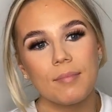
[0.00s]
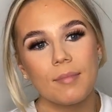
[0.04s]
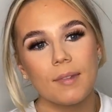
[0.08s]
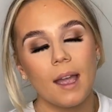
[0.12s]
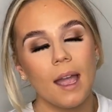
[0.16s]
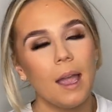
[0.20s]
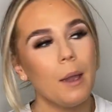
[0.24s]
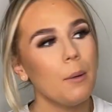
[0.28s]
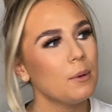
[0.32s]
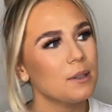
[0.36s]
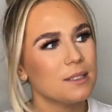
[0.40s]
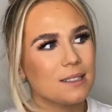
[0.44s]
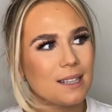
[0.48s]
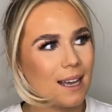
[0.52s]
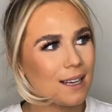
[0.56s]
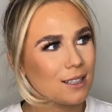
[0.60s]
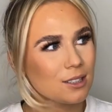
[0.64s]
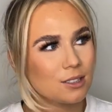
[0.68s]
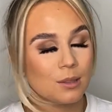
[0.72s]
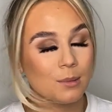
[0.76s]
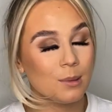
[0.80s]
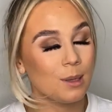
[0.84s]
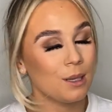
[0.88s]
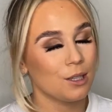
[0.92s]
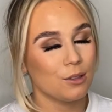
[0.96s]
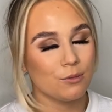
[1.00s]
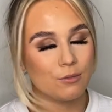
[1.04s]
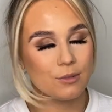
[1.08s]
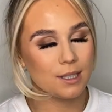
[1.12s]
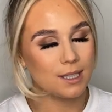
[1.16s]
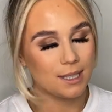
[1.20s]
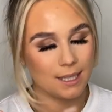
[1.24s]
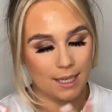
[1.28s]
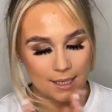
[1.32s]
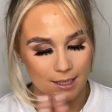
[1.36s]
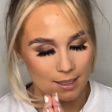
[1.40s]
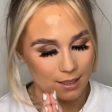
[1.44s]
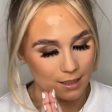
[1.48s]
it was like something
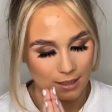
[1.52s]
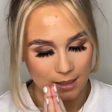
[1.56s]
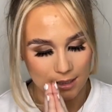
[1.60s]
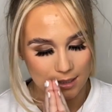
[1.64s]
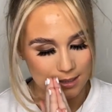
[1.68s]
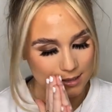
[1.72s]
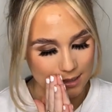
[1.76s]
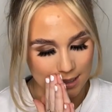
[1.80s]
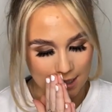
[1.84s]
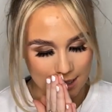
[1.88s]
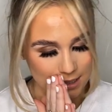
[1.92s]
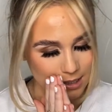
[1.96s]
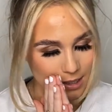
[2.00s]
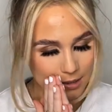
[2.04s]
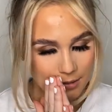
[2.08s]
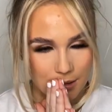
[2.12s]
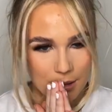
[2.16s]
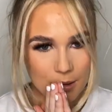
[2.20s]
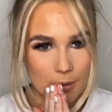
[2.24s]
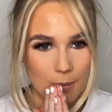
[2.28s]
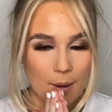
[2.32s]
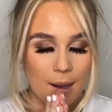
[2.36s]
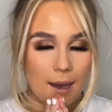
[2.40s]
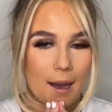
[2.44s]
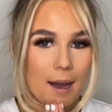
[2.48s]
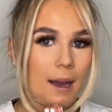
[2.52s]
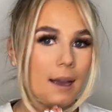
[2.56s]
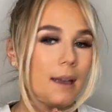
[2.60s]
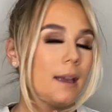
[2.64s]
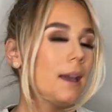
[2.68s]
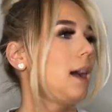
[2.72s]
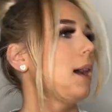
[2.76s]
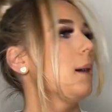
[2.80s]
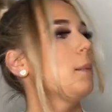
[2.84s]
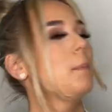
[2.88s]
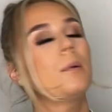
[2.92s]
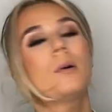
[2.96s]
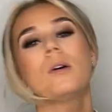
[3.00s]
ridiculous. I don't know why
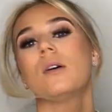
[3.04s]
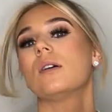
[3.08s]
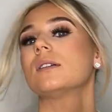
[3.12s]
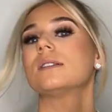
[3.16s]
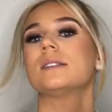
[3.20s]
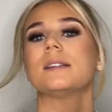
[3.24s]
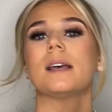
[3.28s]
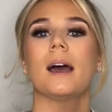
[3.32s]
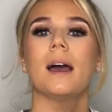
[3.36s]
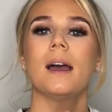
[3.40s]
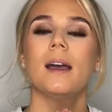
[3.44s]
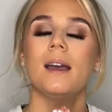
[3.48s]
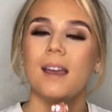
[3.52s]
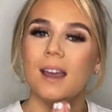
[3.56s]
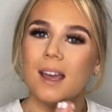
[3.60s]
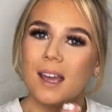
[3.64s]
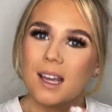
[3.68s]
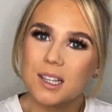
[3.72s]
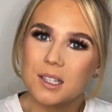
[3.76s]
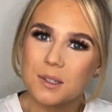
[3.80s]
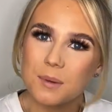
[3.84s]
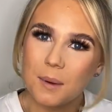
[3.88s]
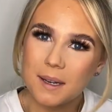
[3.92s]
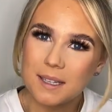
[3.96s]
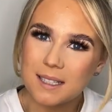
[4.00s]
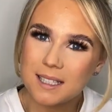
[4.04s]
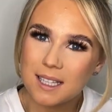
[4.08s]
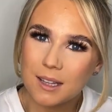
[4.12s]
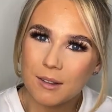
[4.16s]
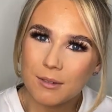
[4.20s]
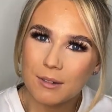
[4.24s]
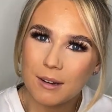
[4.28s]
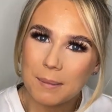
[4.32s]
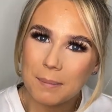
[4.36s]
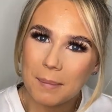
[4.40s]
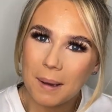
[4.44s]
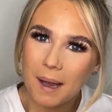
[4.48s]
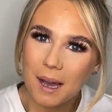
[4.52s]
I bought it.
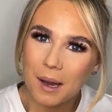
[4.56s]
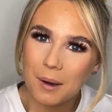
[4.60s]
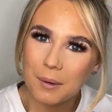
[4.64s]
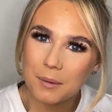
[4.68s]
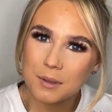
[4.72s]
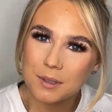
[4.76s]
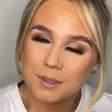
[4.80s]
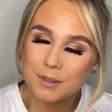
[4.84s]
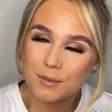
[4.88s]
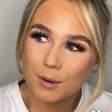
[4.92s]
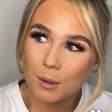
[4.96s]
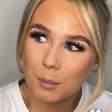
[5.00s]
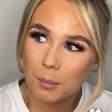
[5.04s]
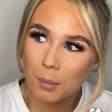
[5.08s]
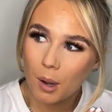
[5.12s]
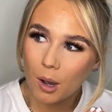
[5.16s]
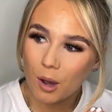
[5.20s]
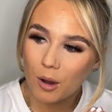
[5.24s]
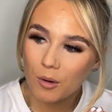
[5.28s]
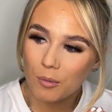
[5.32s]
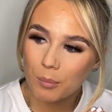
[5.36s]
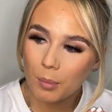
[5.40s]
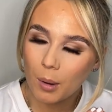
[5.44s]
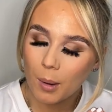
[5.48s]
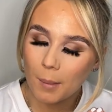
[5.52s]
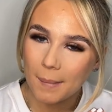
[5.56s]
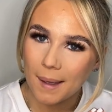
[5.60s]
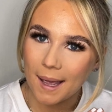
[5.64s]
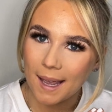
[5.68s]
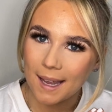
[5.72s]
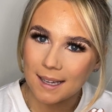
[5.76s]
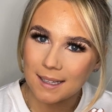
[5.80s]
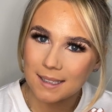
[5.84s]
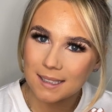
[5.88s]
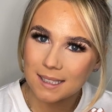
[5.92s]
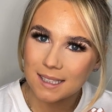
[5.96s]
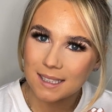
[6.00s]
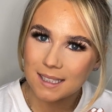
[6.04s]
£23 for a pot of pomade.